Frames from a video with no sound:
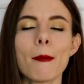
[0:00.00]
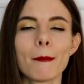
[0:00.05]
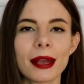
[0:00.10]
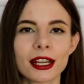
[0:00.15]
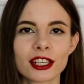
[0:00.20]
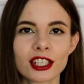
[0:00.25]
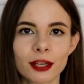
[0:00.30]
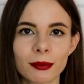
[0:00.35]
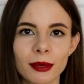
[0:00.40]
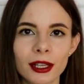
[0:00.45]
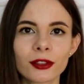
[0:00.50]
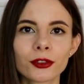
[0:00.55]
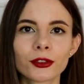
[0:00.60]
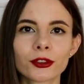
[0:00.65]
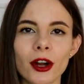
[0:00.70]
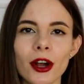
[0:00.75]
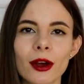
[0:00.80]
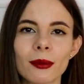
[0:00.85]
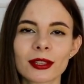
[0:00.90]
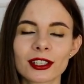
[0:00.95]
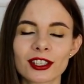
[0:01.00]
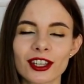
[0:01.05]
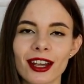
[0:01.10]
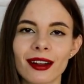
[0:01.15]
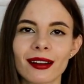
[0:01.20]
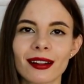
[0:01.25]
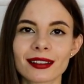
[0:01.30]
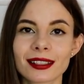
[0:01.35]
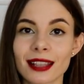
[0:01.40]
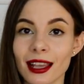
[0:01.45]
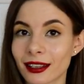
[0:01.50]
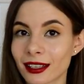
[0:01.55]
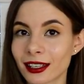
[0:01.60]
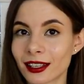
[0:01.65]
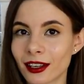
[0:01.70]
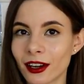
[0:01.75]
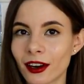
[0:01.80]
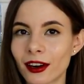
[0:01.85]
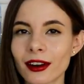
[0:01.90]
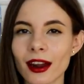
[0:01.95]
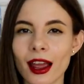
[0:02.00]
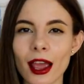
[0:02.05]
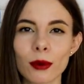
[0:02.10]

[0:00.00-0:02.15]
Benjamin from the channel Santitar.